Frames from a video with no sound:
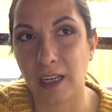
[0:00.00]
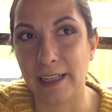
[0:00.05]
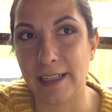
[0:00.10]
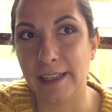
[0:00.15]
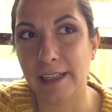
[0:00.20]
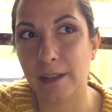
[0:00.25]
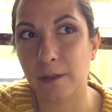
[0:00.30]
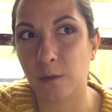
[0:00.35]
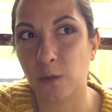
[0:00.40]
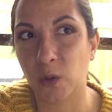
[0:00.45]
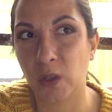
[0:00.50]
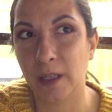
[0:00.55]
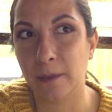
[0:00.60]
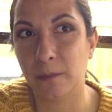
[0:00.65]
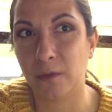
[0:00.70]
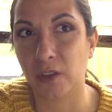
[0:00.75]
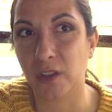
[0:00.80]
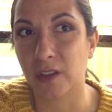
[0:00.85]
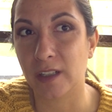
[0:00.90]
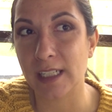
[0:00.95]
I knit it for him
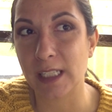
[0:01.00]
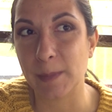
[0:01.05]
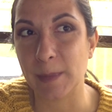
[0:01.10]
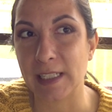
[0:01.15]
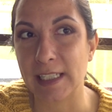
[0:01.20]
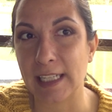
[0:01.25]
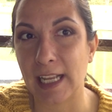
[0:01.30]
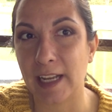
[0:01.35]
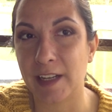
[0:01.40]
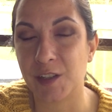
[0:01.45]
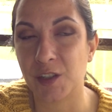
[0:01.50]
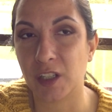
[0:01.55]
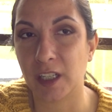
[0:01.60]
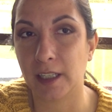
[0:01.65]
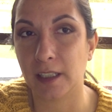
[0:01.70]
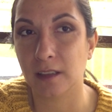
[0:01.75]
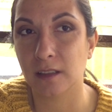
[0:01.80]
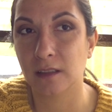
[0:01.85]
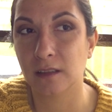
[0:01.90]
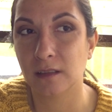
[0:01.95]
for Christmas last
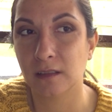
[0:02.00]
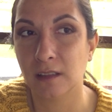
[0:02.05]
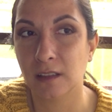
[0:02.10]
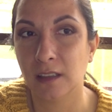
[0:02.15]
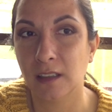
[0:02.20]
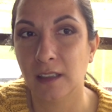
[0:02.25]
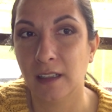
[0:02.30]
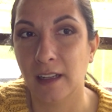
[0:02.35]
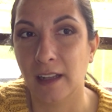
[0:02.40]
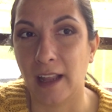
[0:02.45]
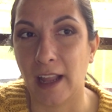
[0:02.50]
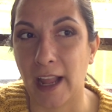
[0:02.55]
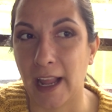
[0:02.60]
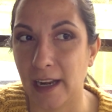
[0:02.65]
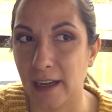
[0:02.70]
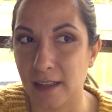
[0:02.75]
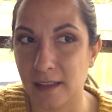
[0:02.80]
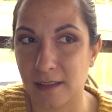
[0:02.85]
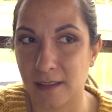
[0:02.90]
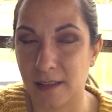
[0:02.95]
year,
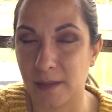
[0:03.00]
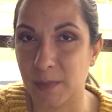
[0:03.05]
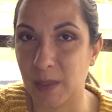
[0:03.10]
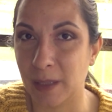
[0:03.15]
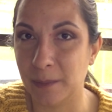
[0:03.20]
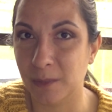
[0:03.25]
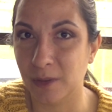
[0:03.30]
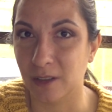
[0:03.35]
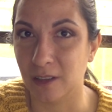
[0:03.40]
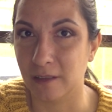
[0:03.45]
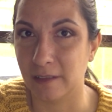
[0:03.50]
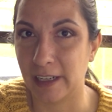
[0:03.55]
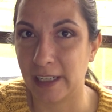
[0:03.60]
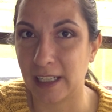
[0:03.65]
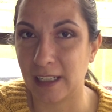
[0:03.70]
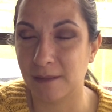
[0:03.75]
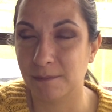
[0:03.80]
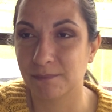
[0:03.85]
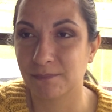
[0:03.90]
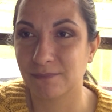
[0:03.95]
and it's September
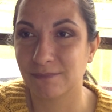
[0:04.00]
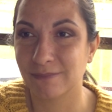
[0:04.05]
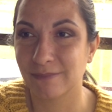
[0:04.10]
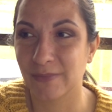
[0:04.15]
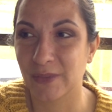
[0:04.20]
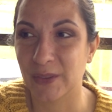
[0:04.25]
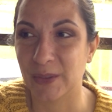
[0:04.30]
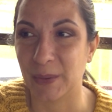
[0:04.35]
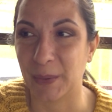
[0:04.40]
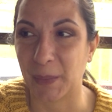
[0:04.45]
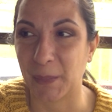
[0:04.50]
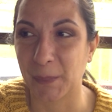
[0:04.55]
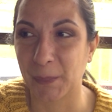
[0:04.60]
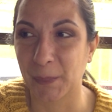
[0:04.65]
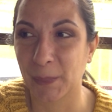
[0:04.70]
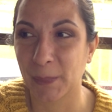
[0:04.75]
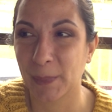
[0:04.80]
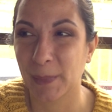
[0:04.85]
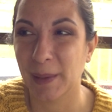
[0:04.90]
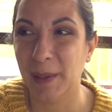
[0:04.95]
already, so
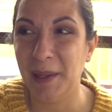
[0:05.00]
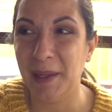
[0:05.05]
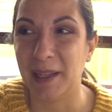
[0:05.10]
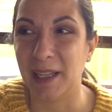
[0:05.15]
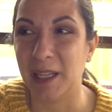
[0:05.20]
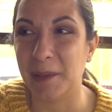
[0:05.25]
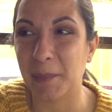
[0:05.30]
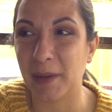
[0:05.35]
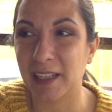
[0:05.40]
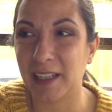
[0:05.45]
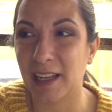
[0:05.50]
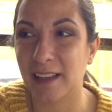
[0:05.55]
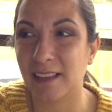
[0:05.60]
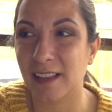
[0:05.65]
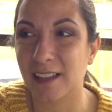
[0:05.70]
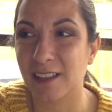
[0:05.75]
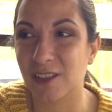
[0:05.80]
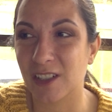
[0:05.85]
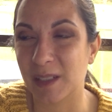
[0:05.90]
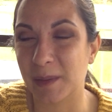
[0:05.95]
he might get
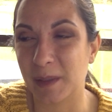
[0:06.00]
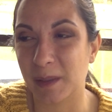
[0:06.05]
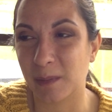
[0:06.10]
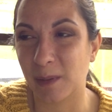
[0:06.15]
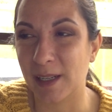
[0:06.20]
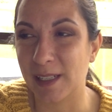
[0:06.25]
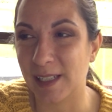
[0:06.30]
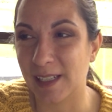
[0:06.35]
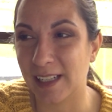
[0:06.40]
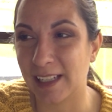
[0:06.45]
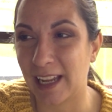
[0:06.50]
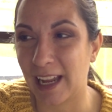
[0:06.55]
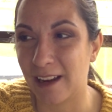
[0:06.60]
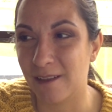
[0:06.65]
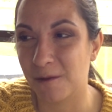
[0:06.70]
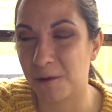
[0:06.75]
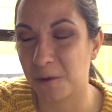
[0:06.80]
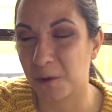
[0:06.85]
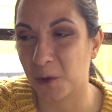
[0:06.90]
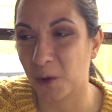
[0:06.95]
that Christmas present
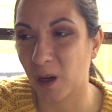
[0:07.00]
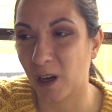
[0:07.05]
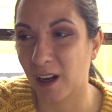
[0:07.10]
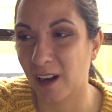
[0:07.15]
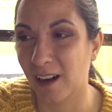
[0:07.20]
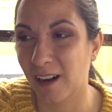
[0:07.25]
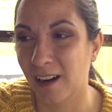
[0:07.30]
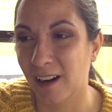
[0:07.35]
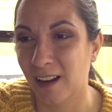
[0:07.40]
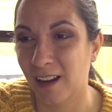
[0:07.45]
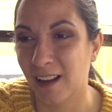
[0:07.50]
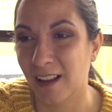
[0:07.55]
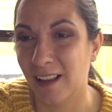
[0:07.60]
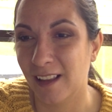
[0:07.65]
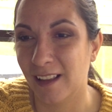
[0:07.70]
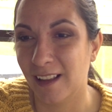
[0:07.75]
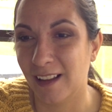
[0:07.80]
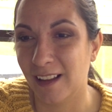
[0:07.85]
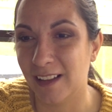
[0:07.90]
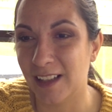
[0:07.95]
again for
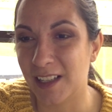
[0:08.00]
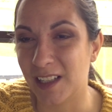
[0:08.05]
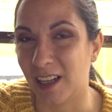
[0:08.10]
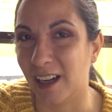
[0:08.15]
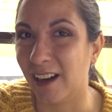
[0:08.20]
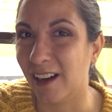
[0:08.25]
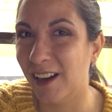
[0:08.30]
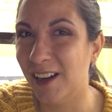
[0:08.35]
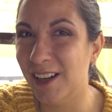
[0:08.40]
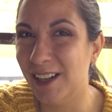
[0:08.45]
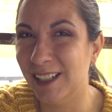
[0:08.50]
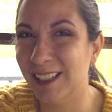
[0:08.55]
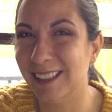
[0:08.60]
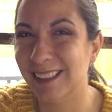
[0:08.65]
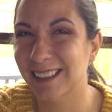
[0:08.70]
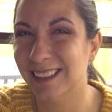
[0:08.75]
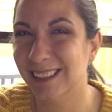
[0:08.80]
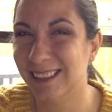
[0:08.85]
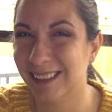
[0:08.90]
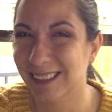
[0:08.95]
this year.
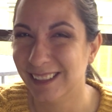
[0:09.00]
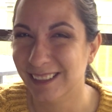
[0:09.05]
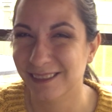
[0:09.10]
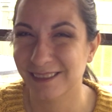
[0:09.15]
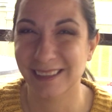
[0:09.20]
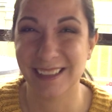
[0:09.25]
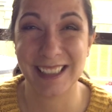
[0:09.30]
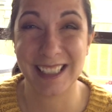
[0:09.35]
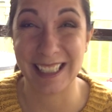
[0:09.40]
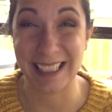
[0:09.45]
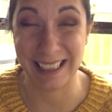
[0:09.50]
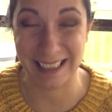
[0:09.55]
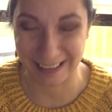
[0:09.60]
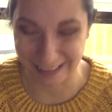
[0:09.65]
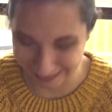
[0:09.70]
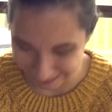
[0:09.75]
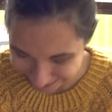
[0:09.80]
We'll see.